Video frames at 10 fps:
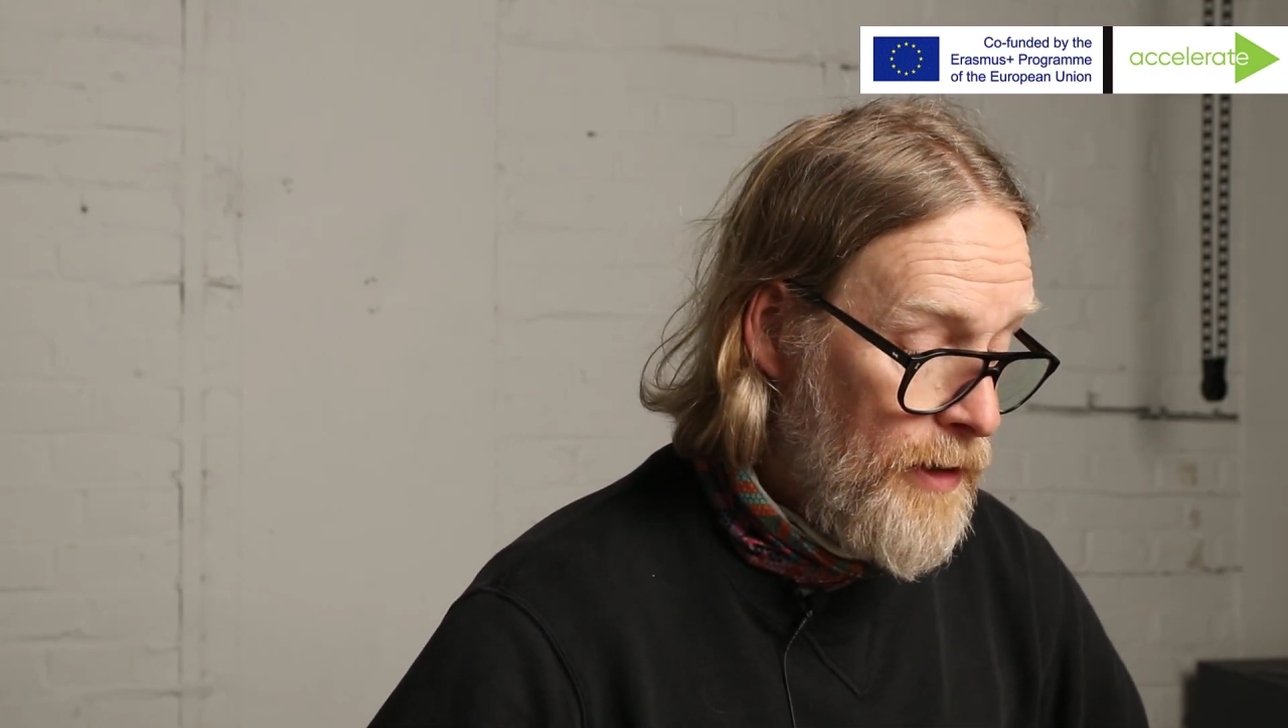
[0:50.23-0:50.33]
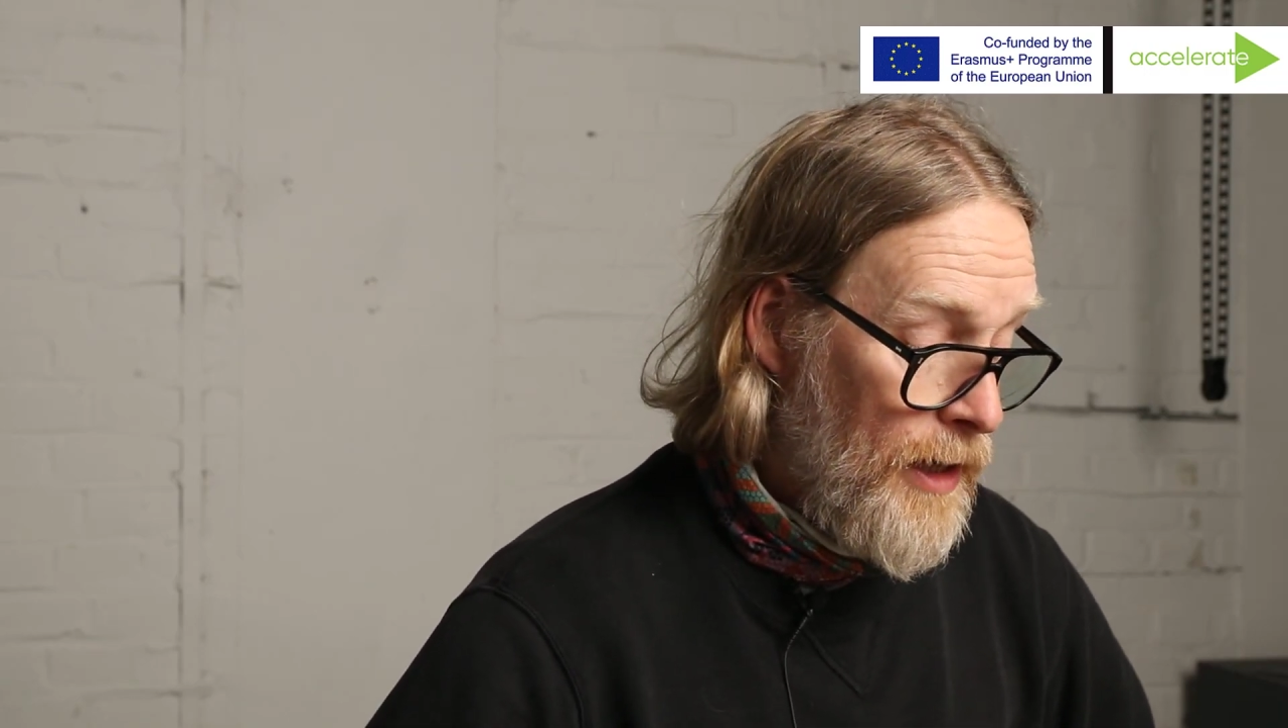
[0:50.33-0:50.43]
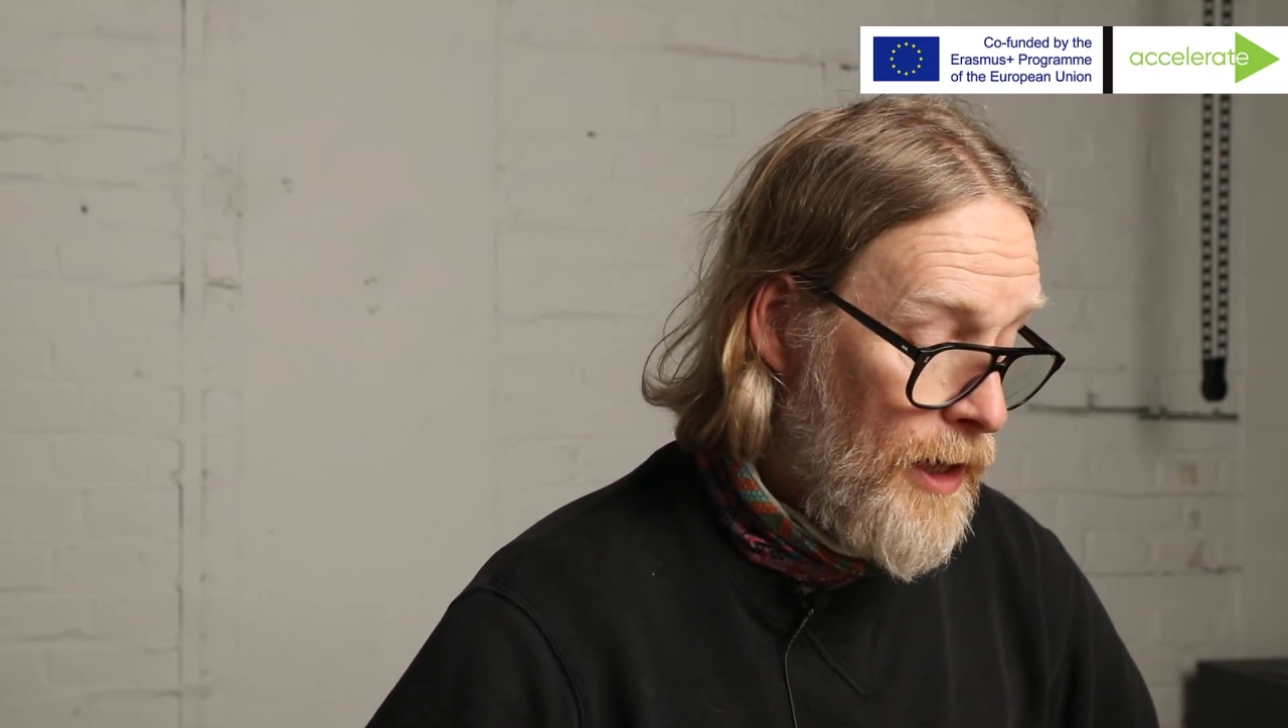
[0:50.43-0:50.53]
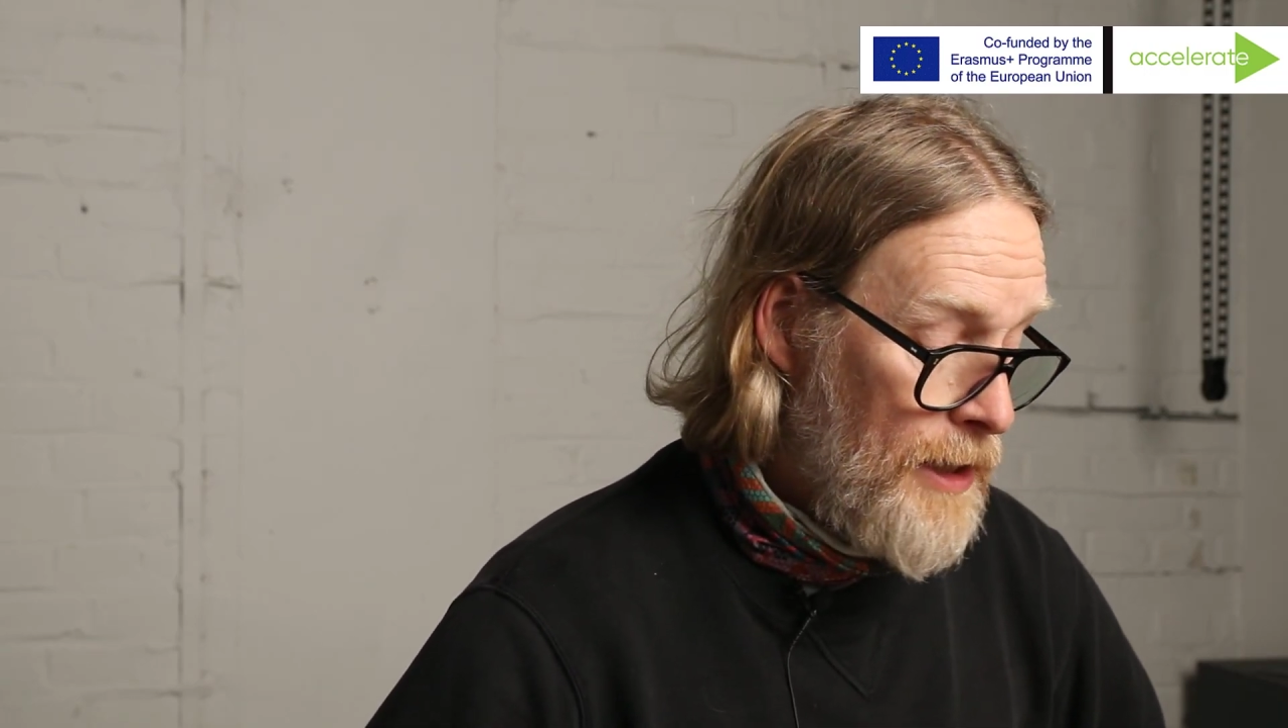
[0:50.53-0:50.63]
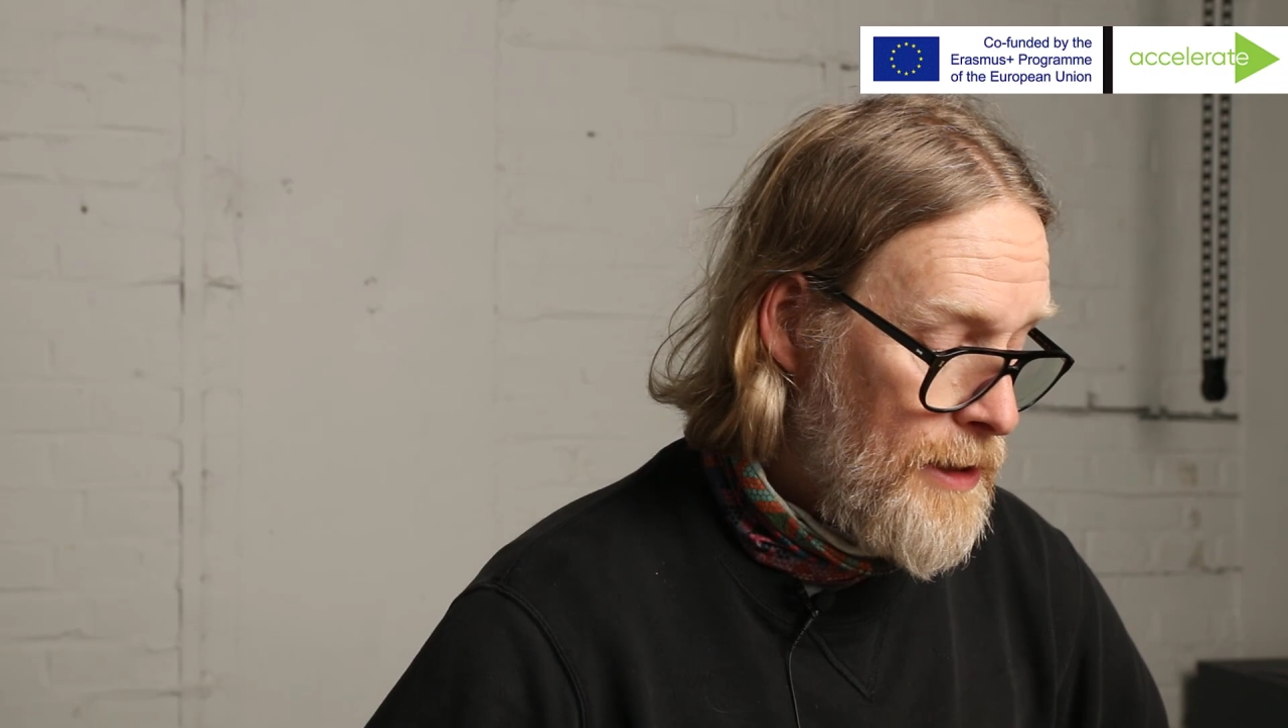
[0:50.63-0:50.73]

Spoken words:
at higher